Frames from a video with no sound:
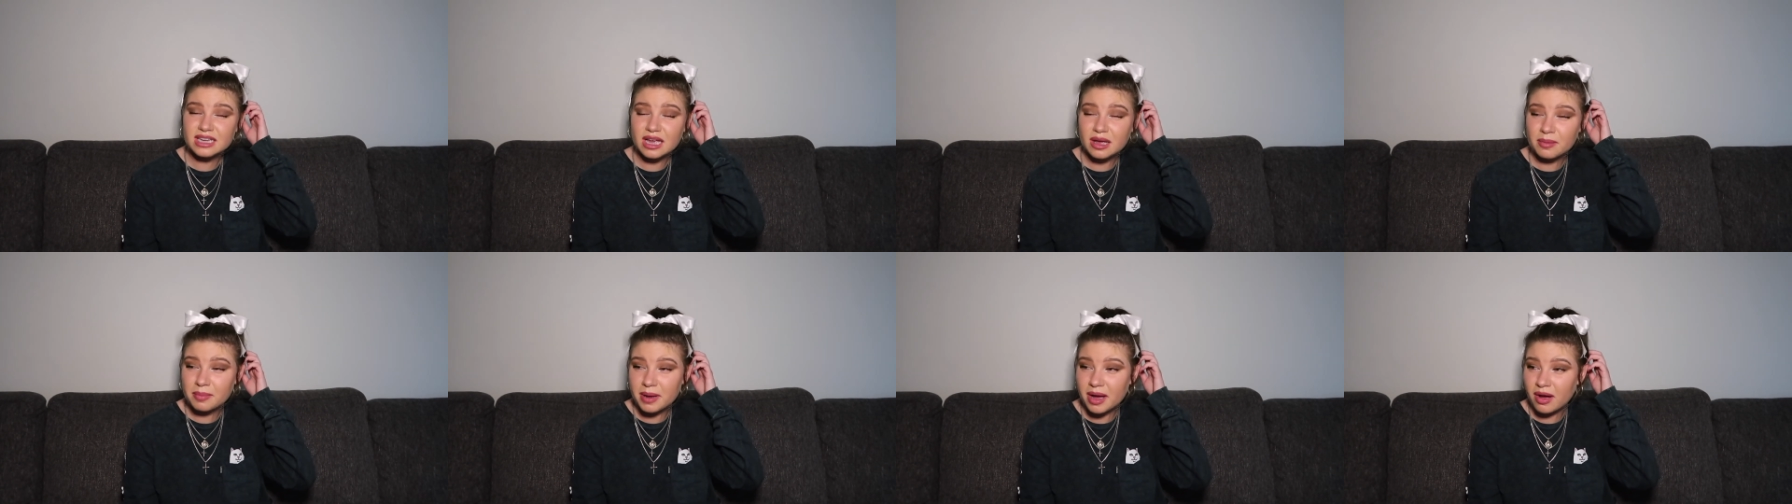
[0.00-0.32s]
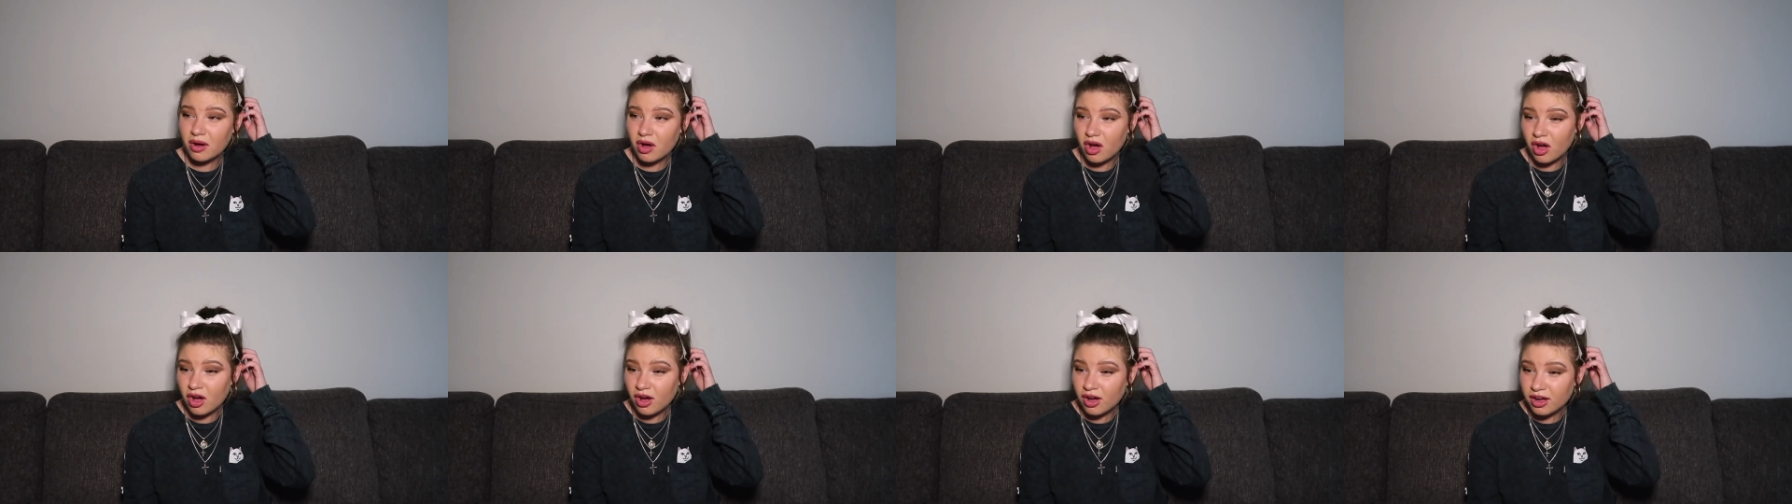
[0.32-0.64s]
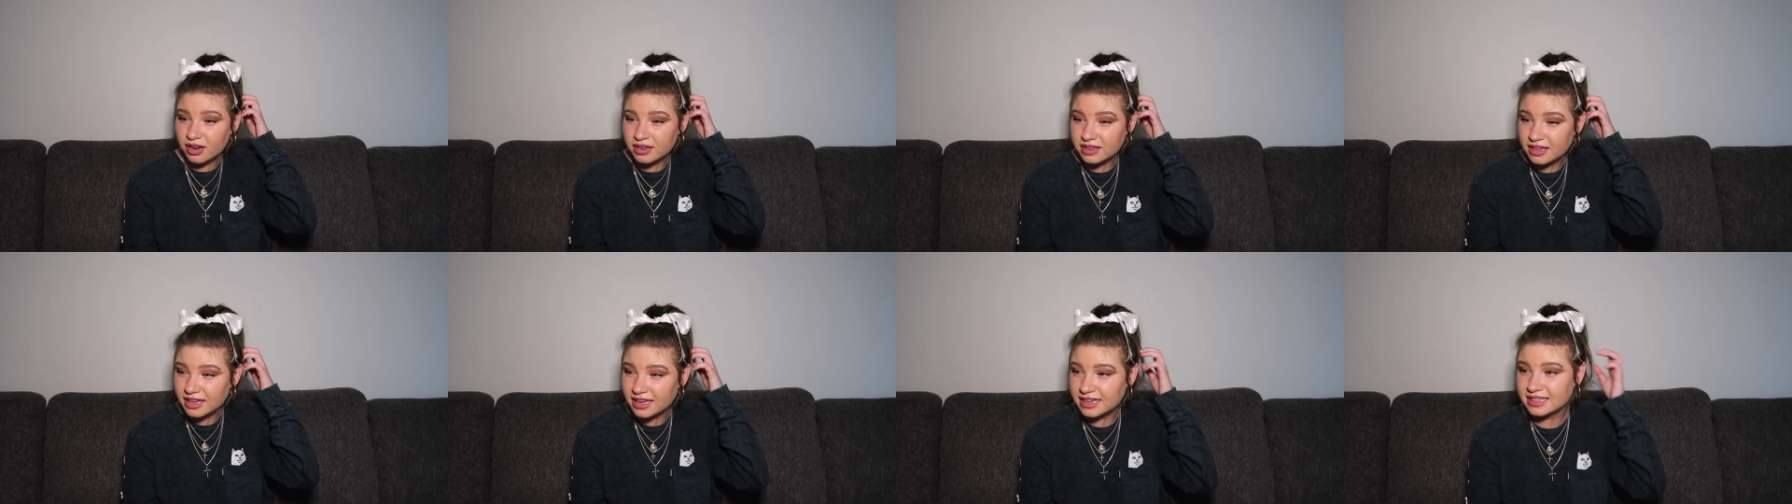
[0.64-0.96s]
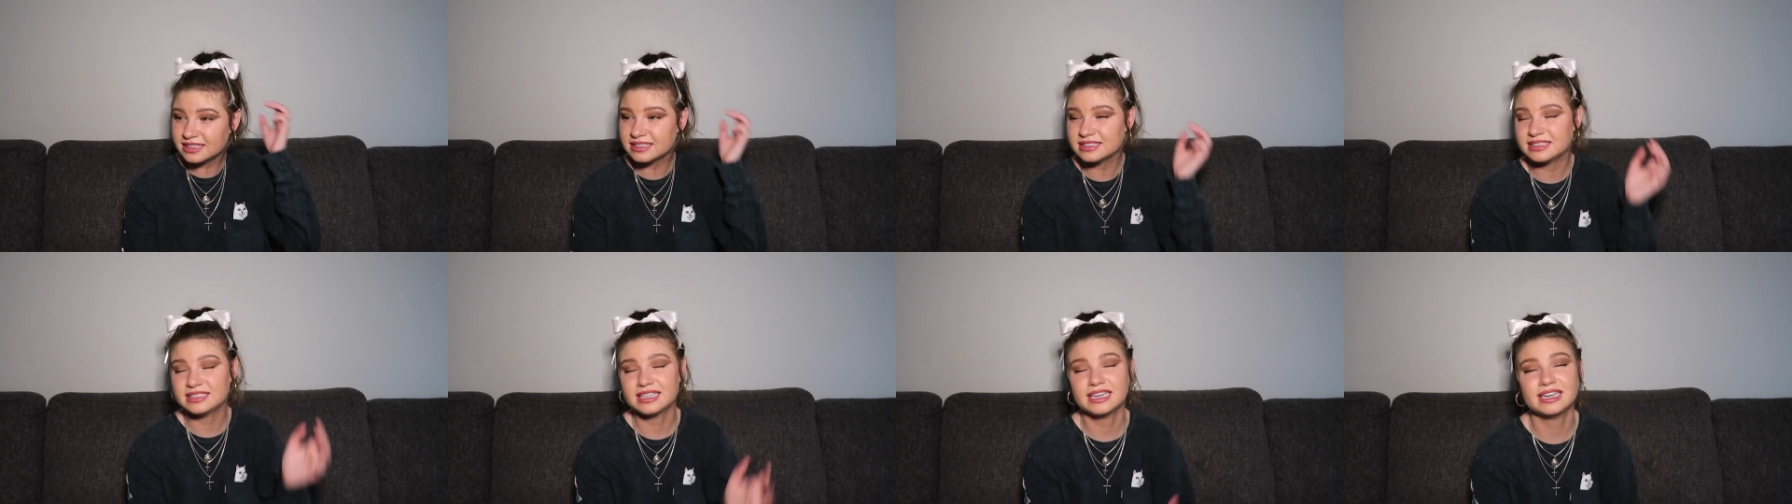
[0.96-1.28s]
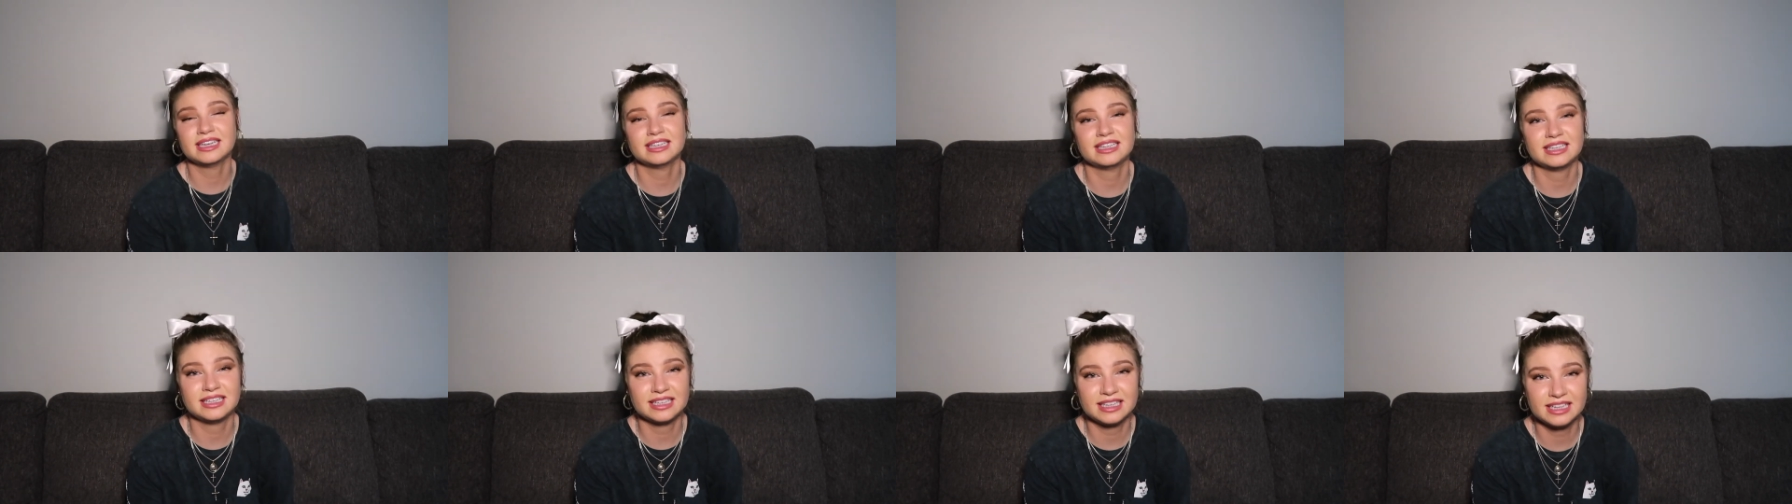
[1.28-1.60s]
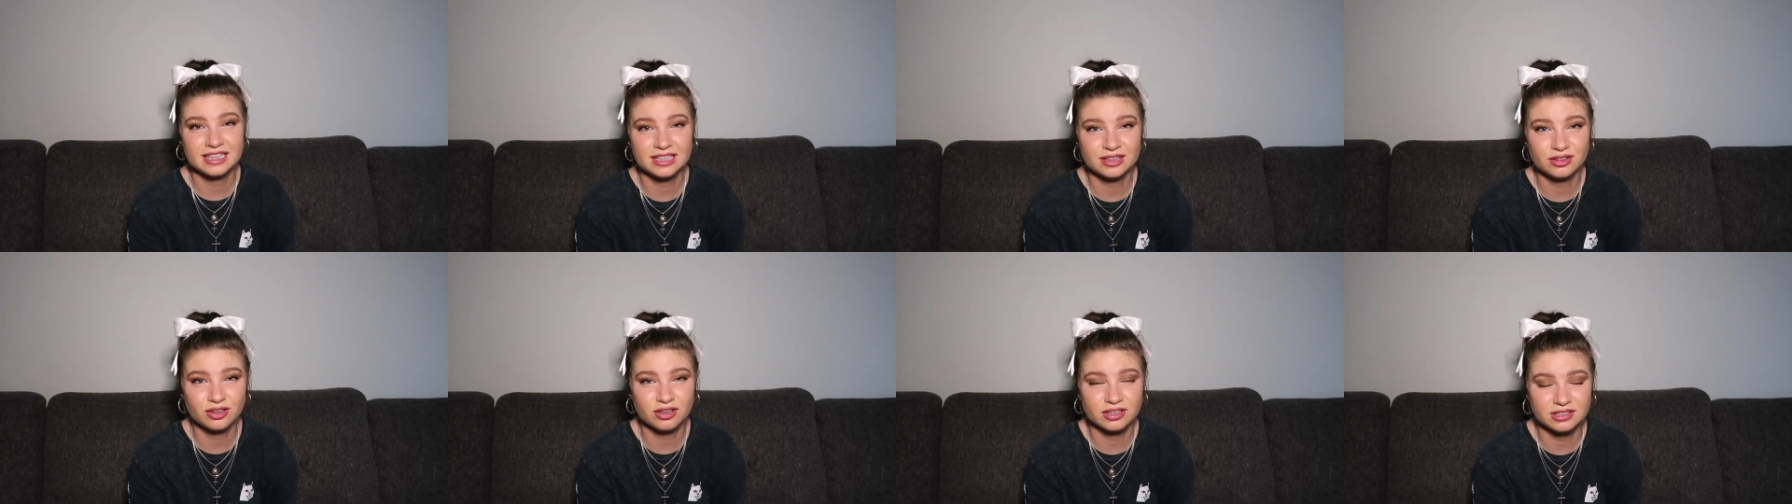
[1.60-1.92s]
about online dating
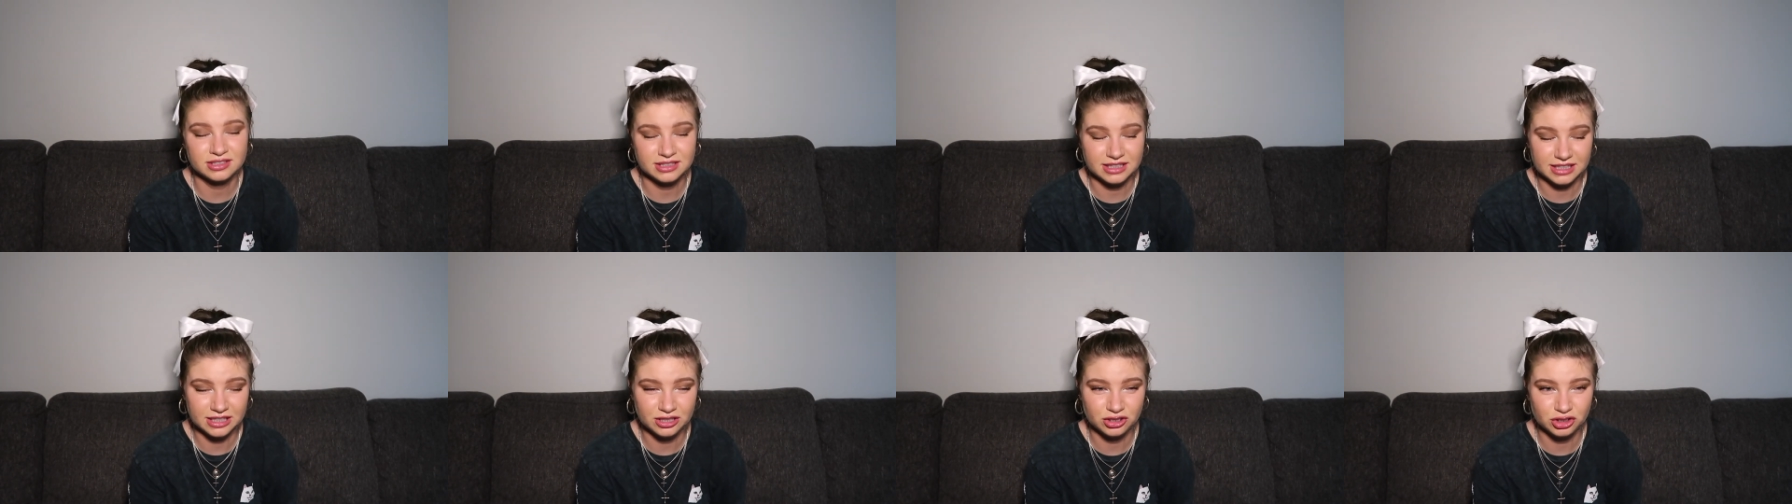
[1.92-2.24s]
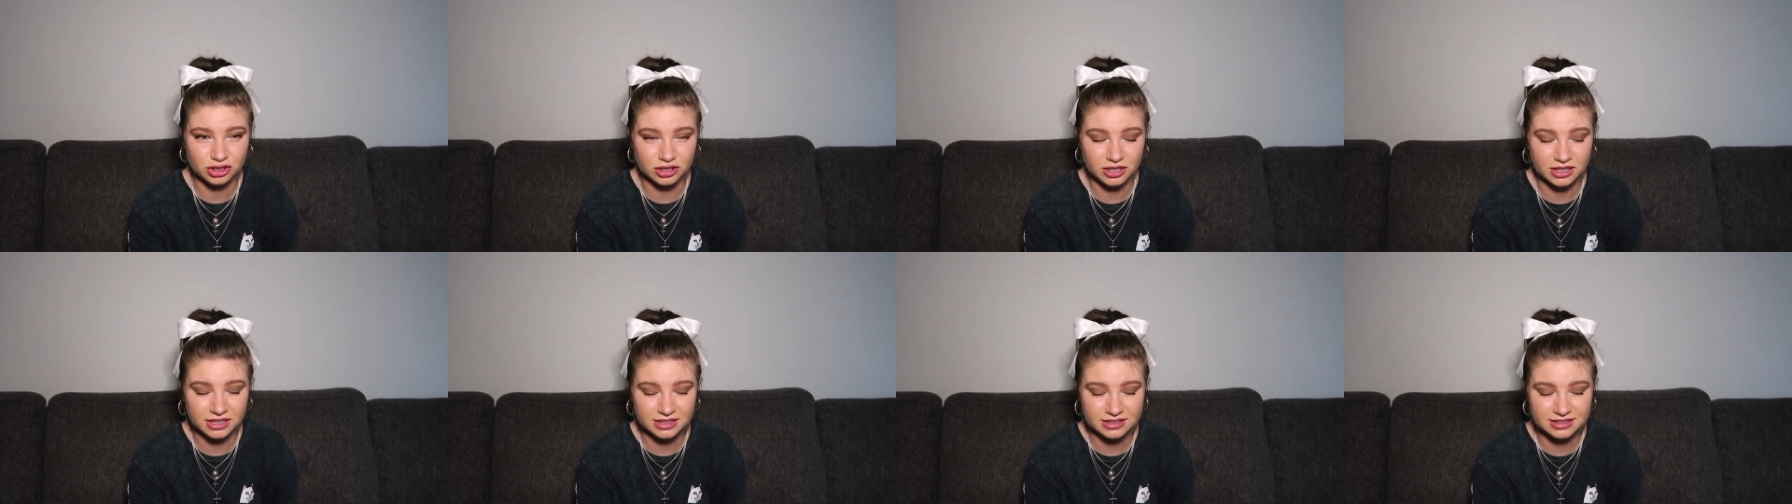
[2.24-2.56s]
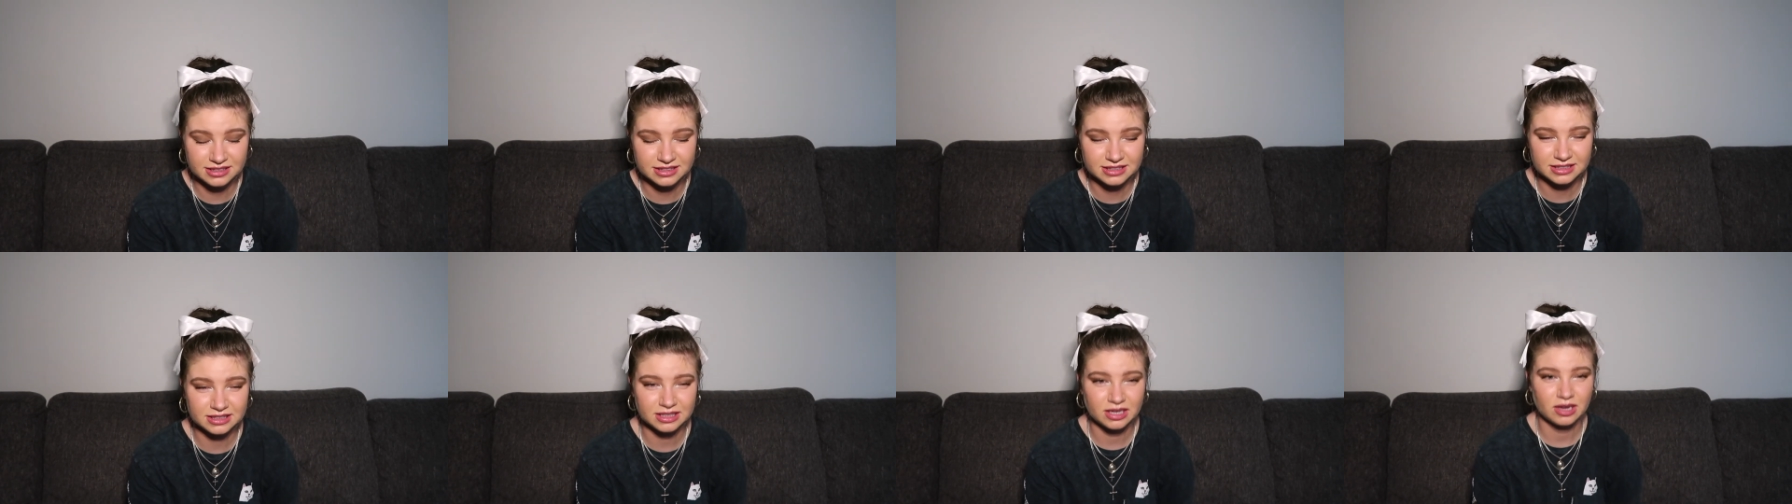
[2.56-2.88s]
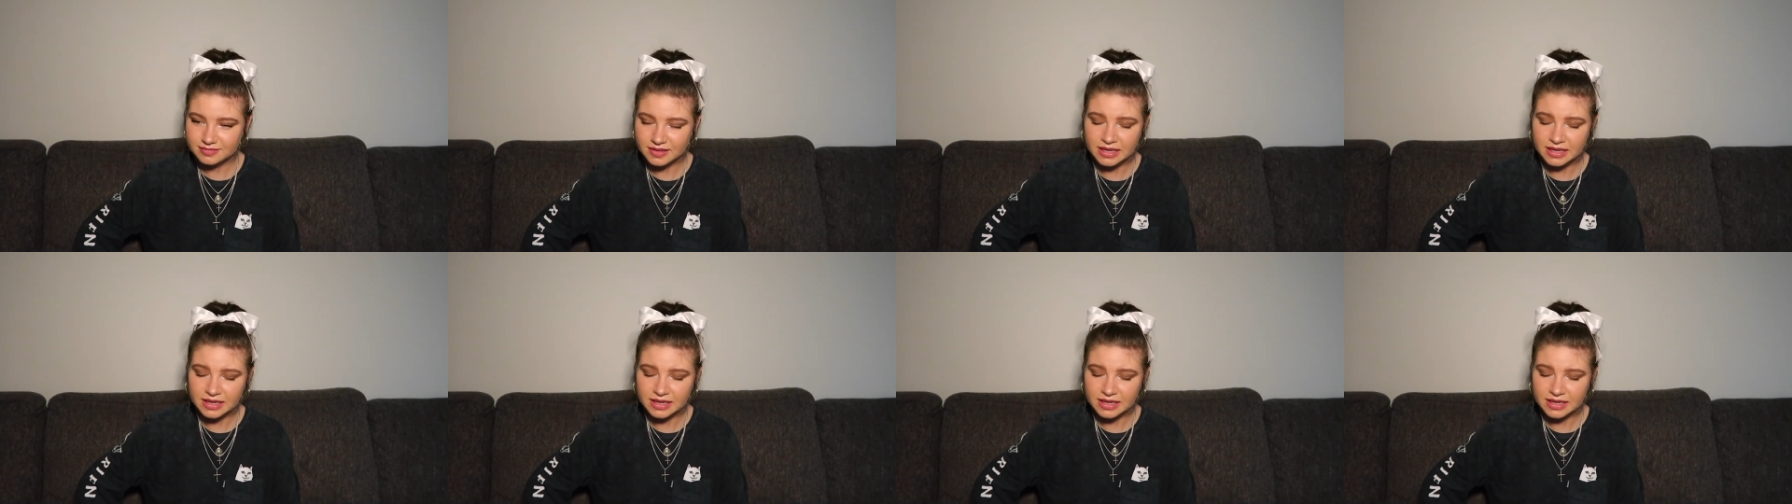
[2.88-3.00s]
in Los Angeles.